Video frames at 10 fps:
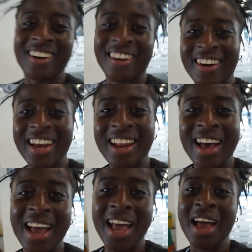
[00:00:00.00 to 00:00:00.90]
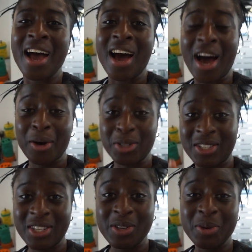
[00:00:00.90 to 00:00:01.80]
All right, I'll
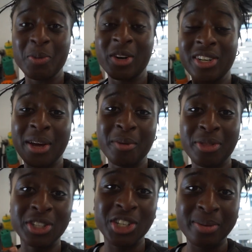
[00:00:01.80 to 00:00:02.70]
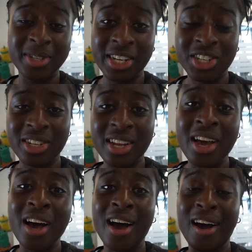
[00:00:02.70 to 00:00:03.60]
see you. We're done with the gym session.
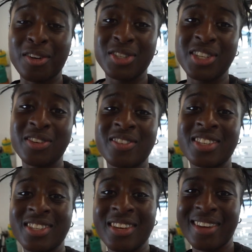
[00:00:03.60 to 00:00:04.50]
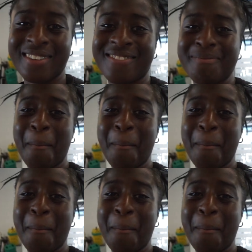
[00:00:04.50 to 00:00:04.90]
I'll see you in the city.